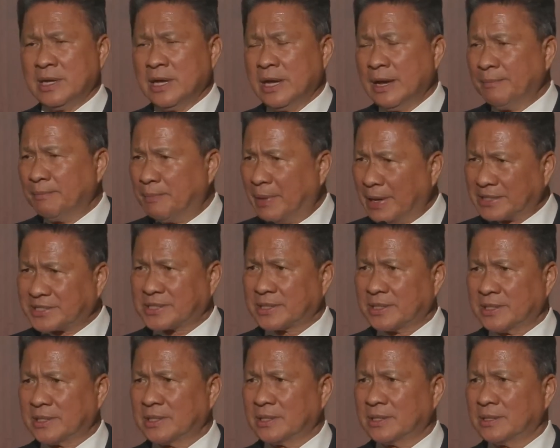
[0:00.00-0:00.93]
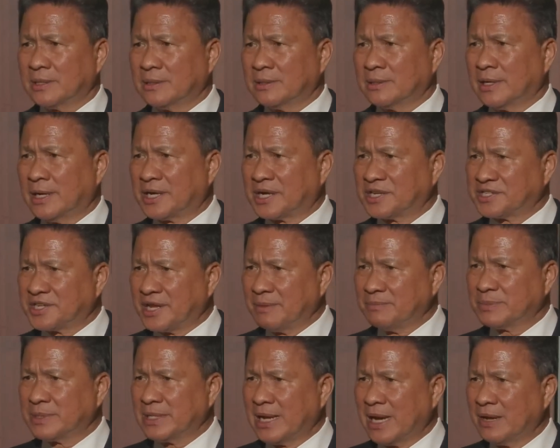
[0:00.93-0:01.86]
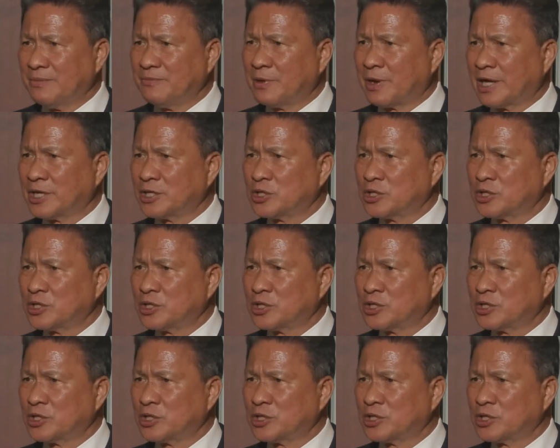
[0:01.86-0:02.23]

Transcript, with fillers: But at the same time, we like